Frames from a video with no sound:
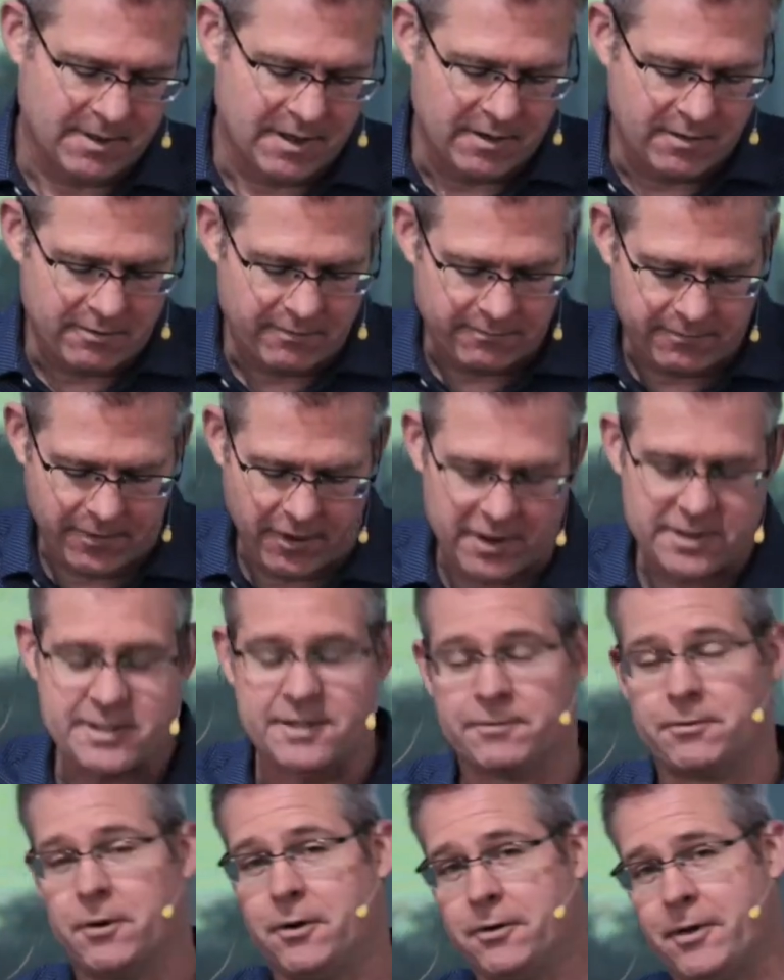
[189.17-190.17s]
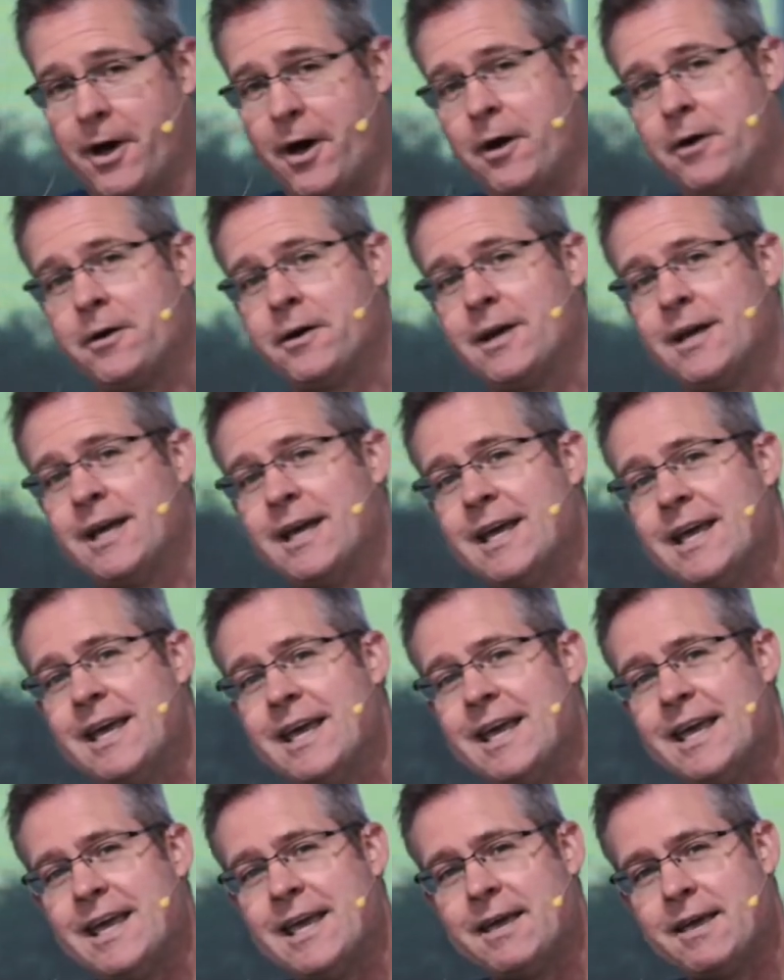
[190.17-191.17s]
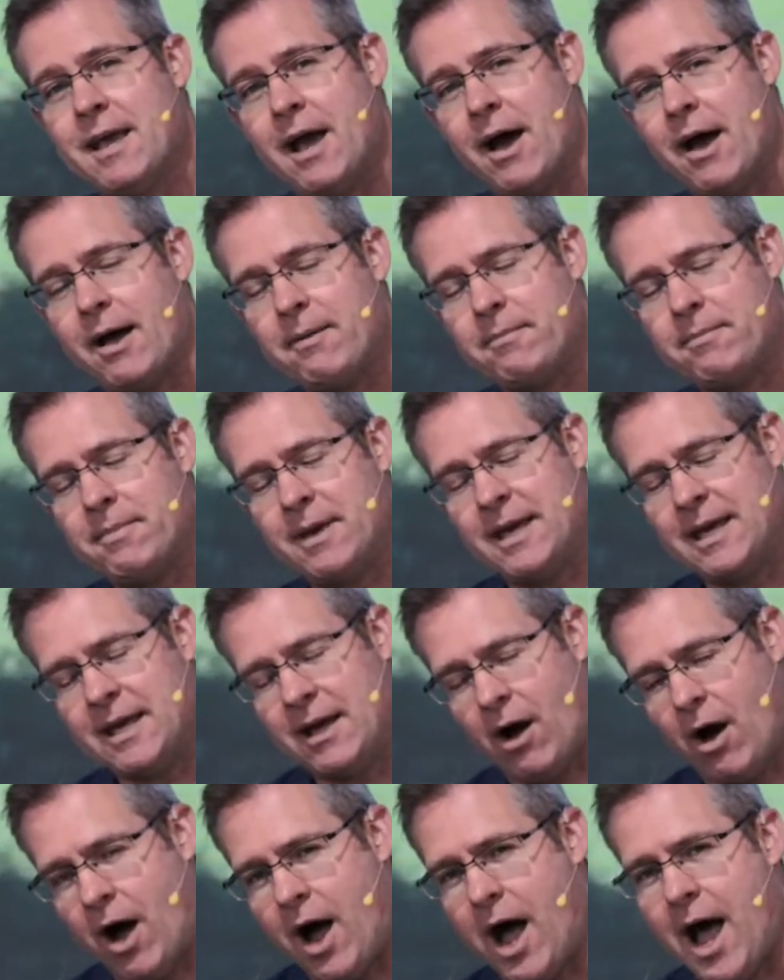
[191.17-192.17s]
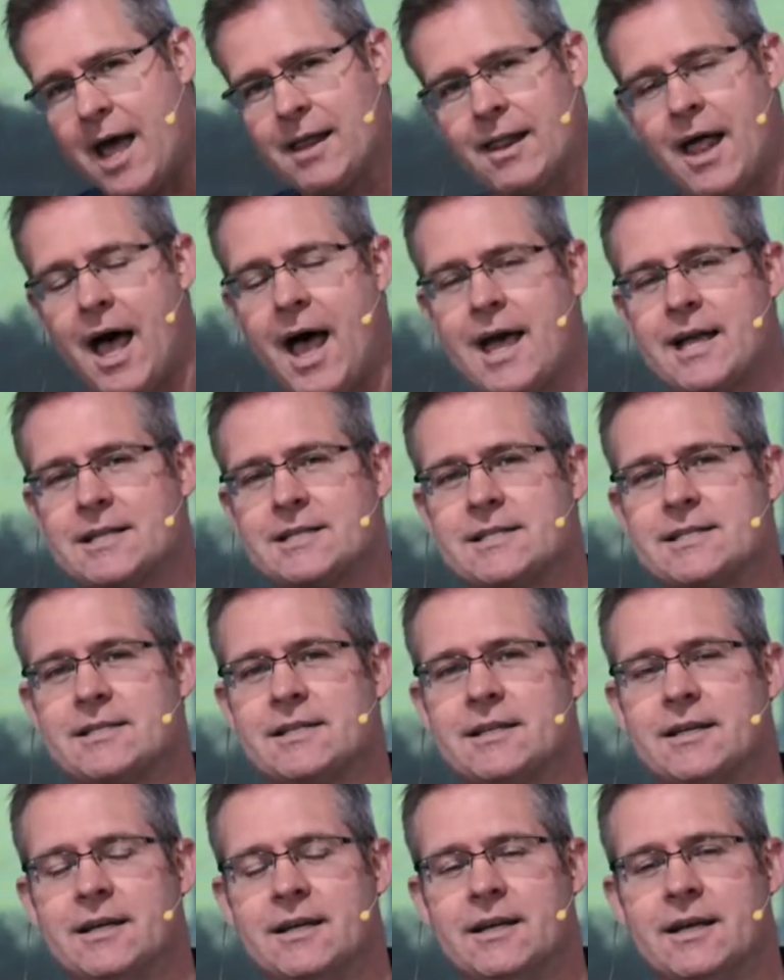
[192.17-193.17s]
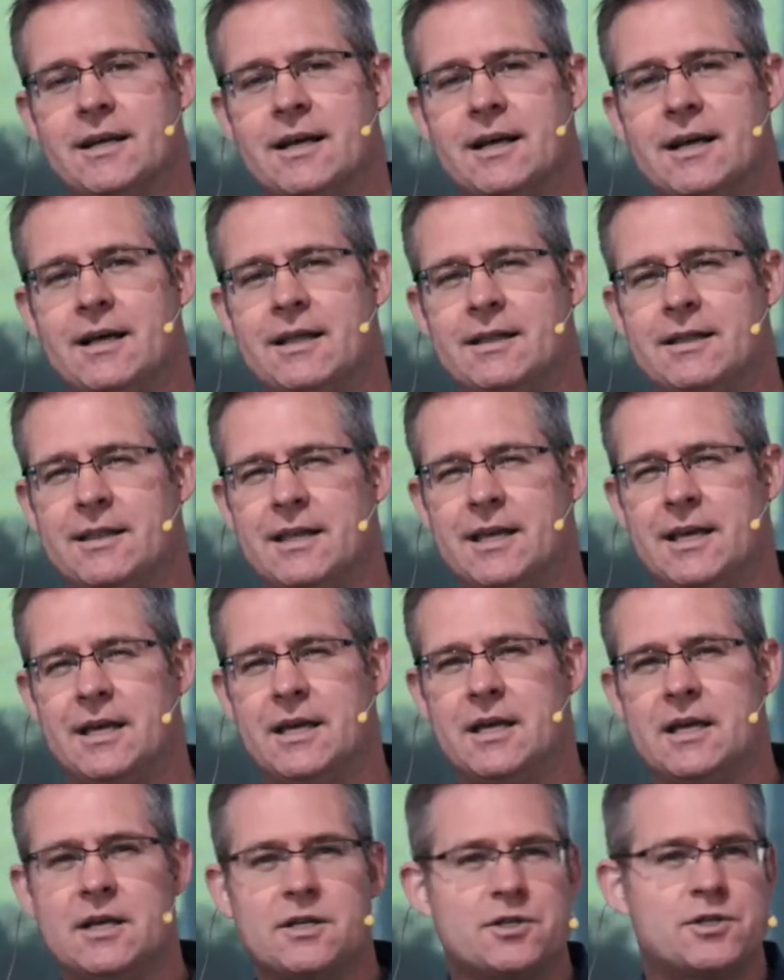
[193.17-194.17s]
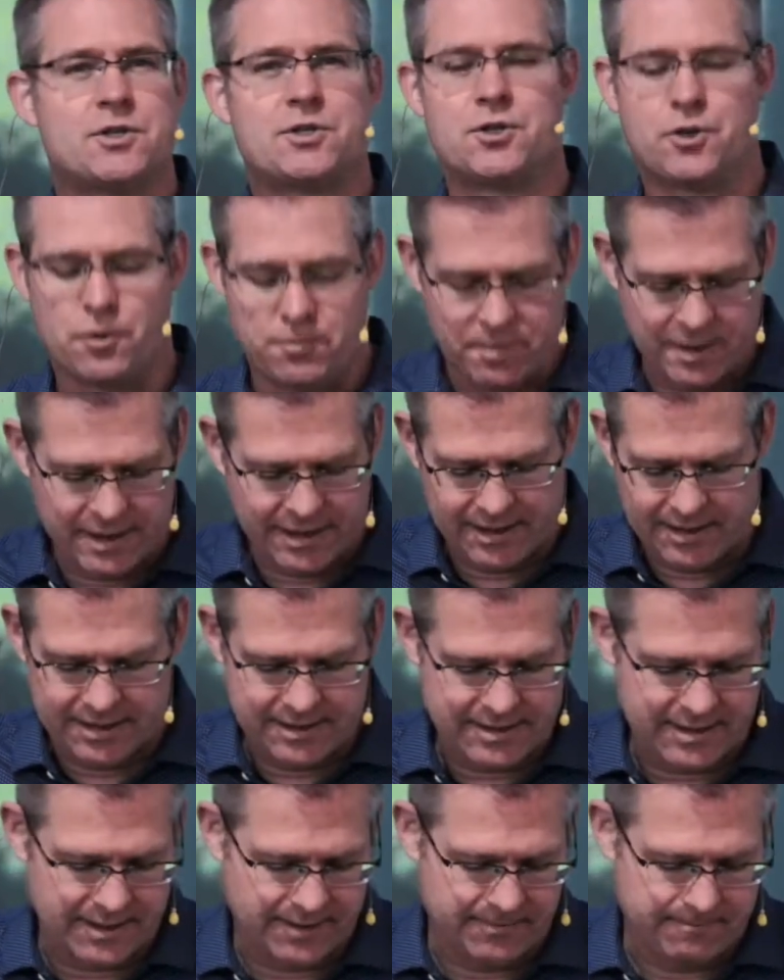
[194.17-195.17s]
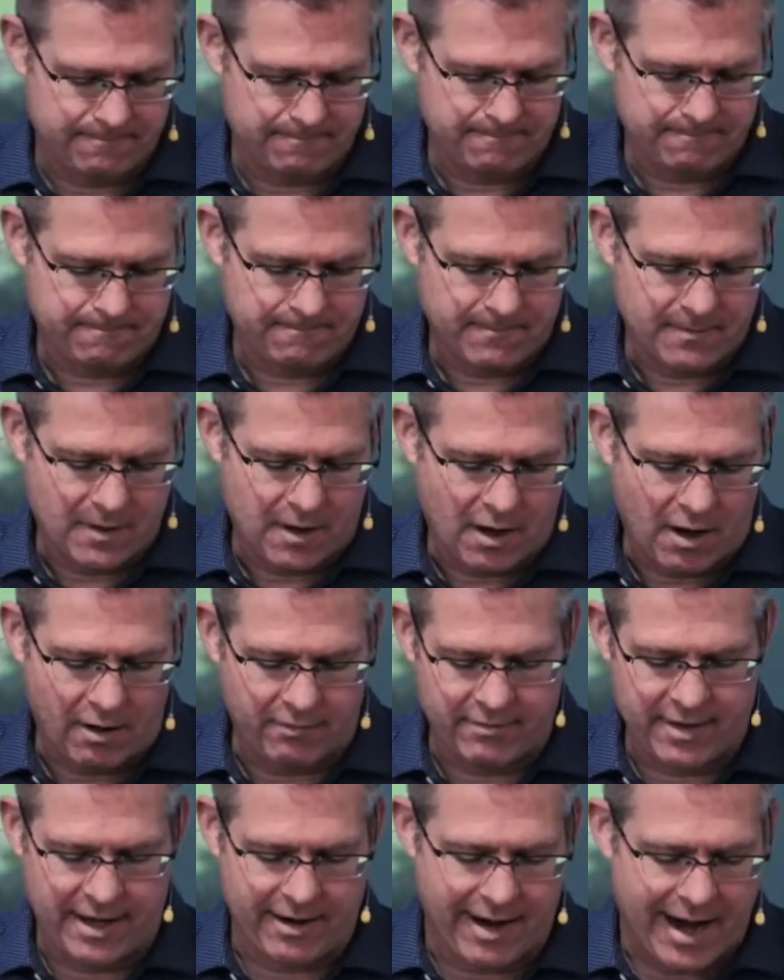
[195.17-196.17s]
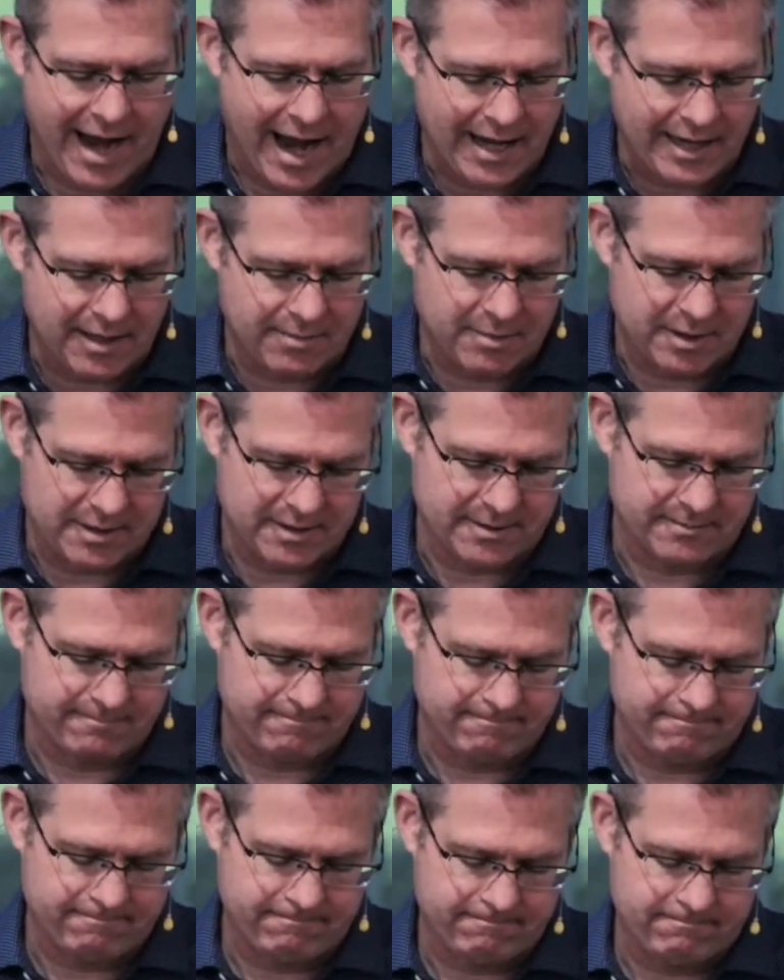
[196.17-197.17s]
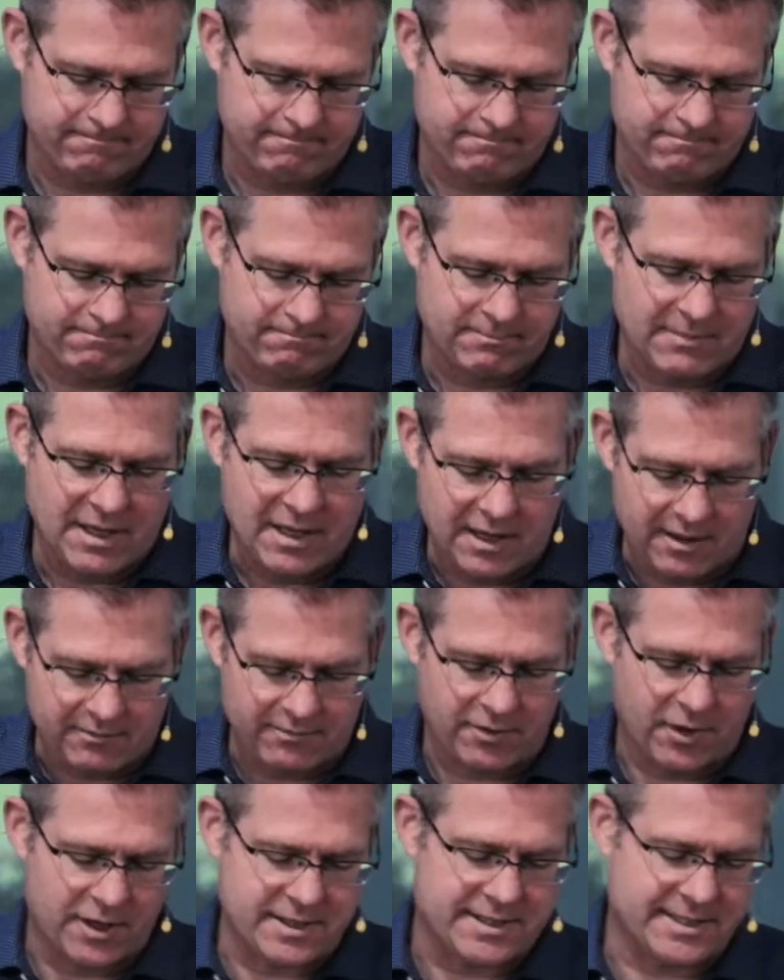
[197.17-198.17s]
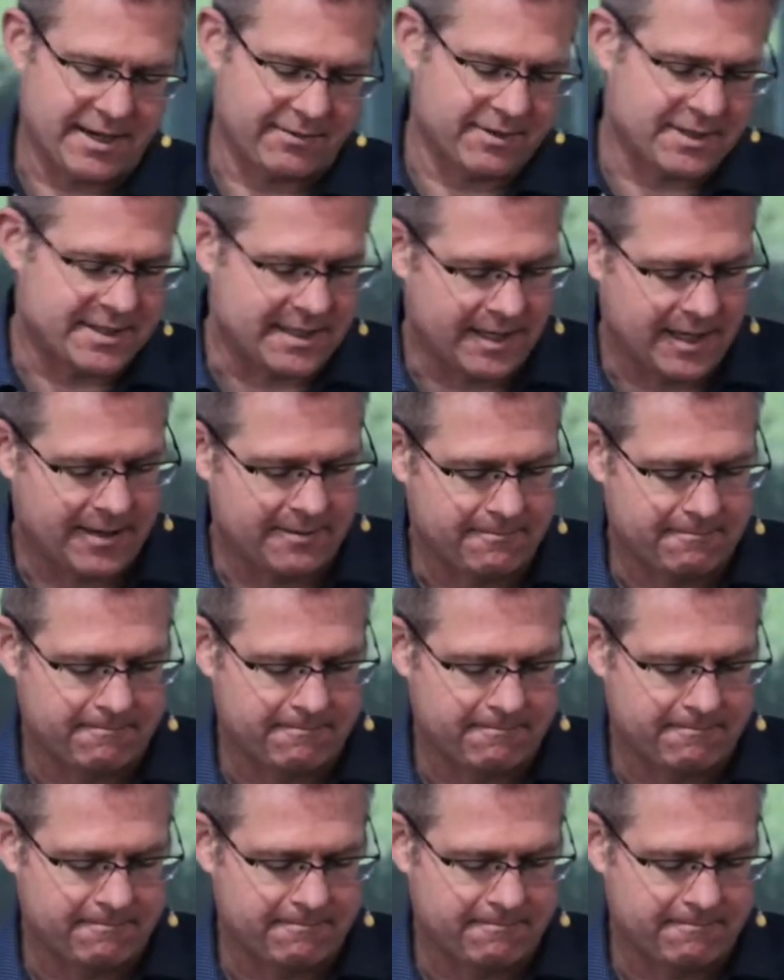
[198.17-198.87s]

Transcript: First of all, though, he, he highlights the stupidity of their argument. In verse 17,